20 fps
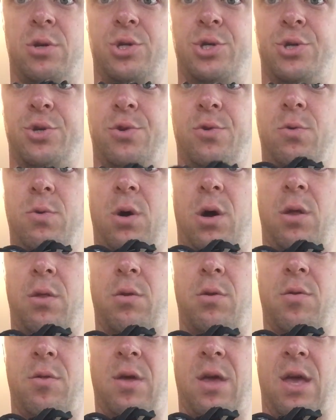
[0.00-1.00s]
of the shoe,
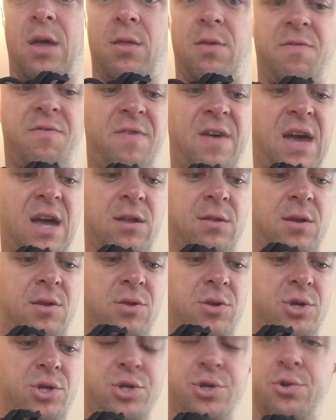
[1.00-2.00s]
other than the fact
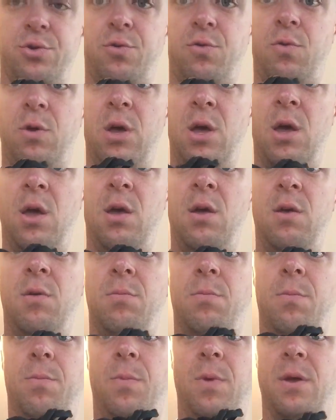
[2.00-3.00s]
that the shoe
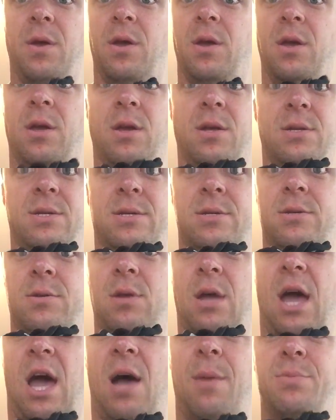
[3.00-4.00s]

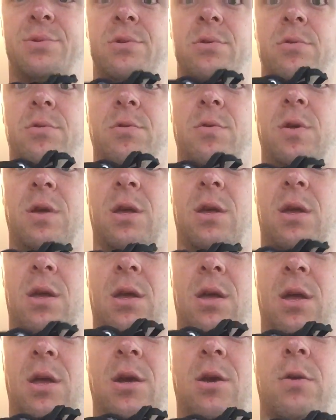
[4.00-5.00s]
is absolutely
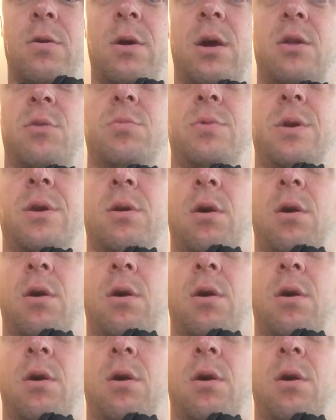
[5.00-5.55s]
incredibly